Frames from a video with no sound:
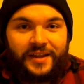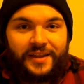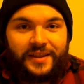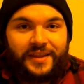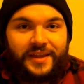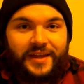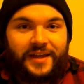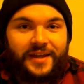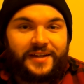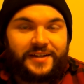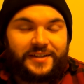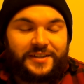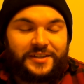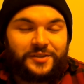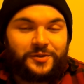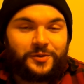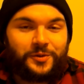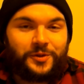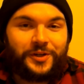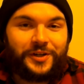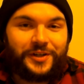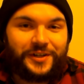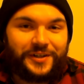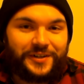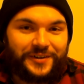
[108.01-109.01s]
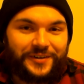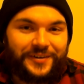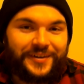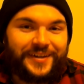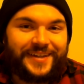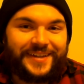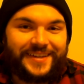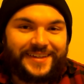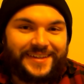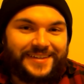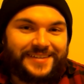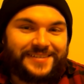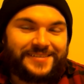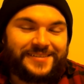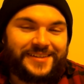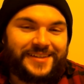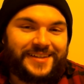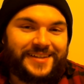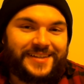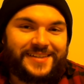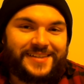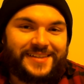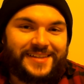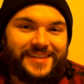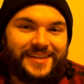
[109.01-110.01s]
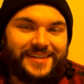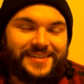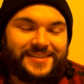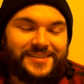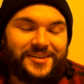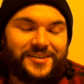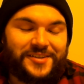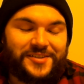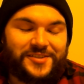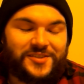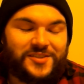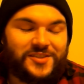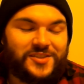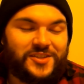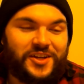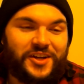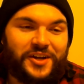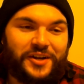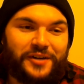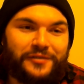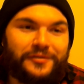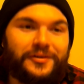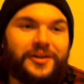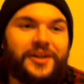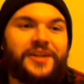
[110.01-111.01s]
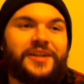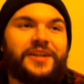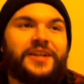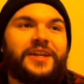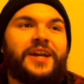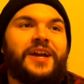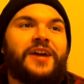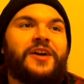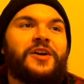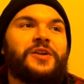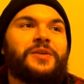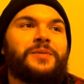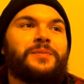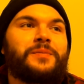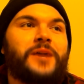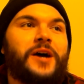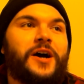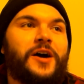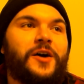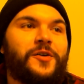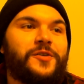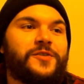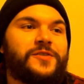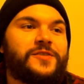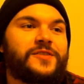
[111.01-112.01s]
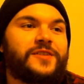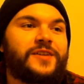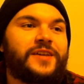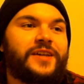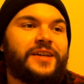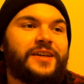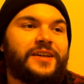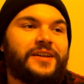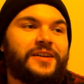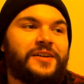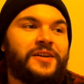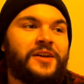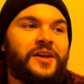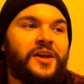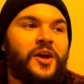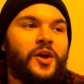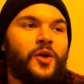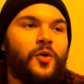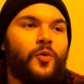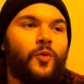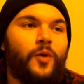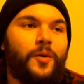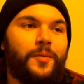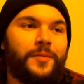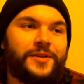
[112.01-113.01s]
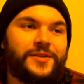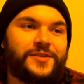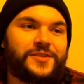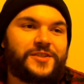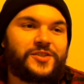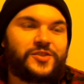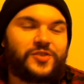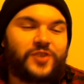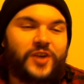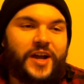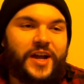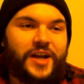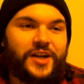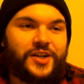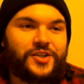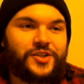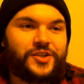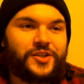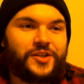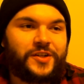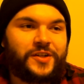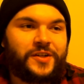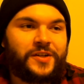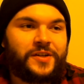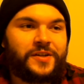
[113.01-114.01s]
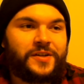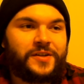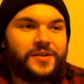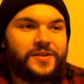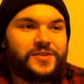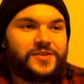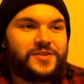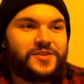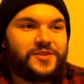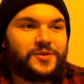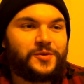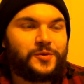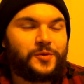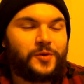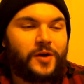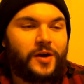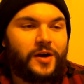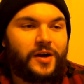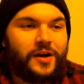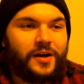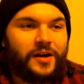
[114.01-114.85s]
That you, like, it does suck finding out about, like, women's attraction to